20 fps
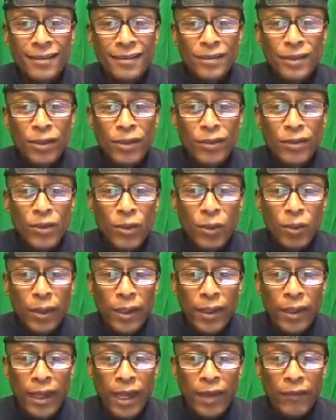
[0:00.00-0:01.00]
Does
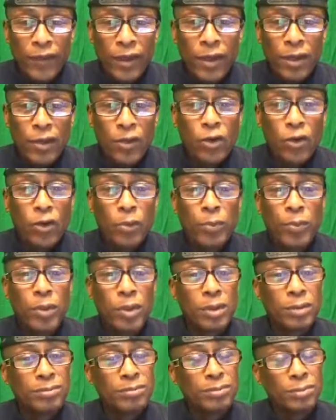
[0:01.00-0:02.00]
Soleil have a
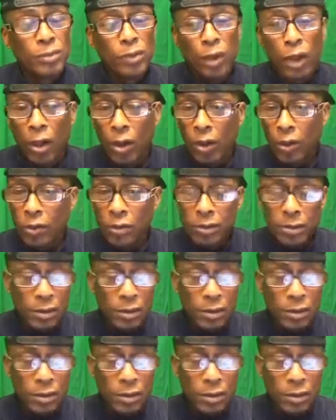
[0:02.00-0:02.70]
cookbook? No.